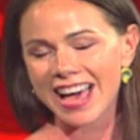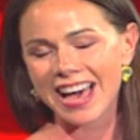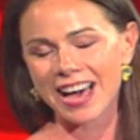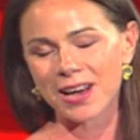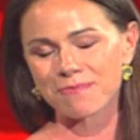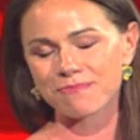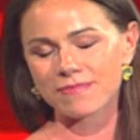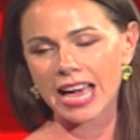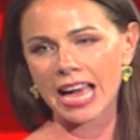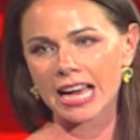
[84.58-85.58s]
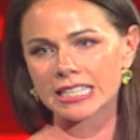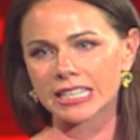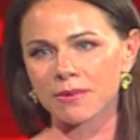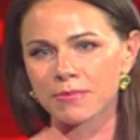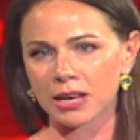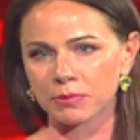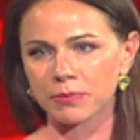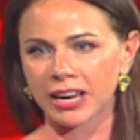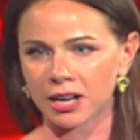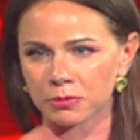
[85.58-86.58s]
And it made
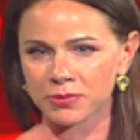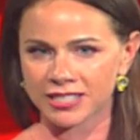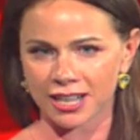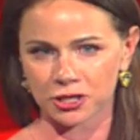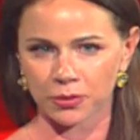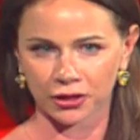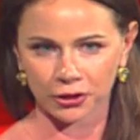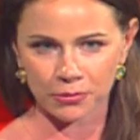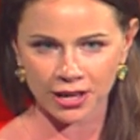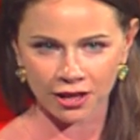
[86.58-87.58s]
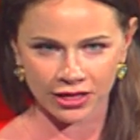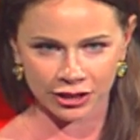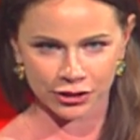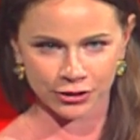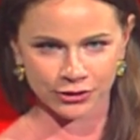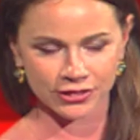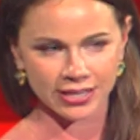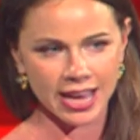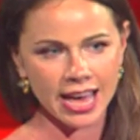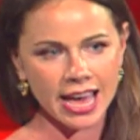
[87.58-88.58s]
me become obsessed with global health
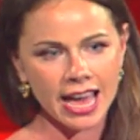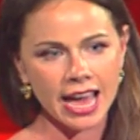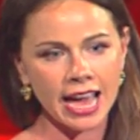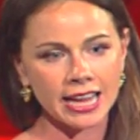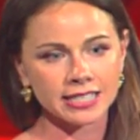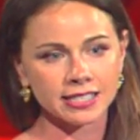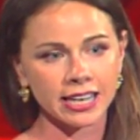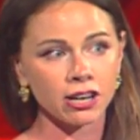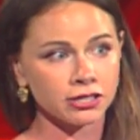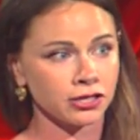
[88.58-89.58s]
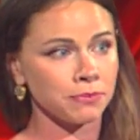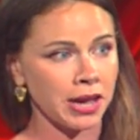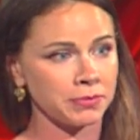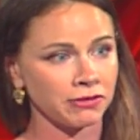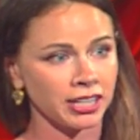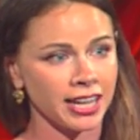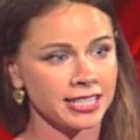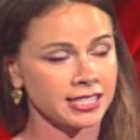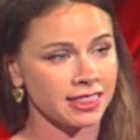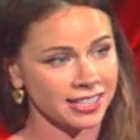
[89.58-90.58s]
issues. And it also made me
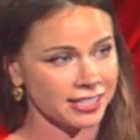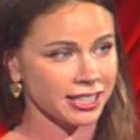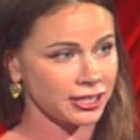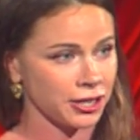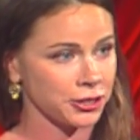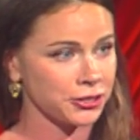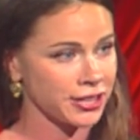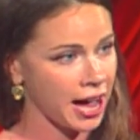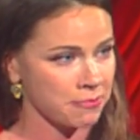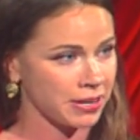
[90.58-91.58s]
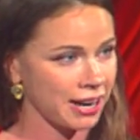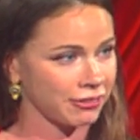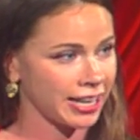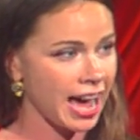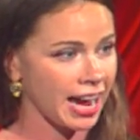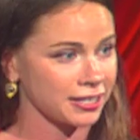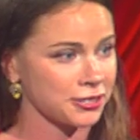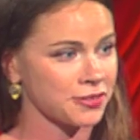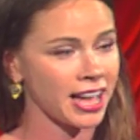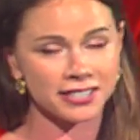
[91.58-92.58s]
realize that this continues to happen every day.
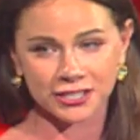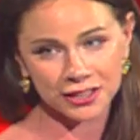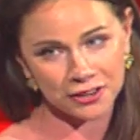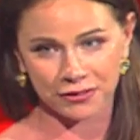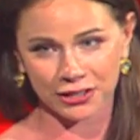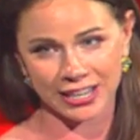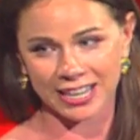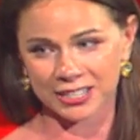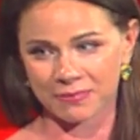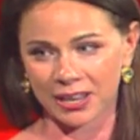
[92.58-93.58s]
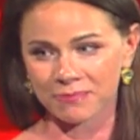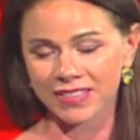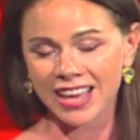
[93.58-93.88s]
So that still infuriates me.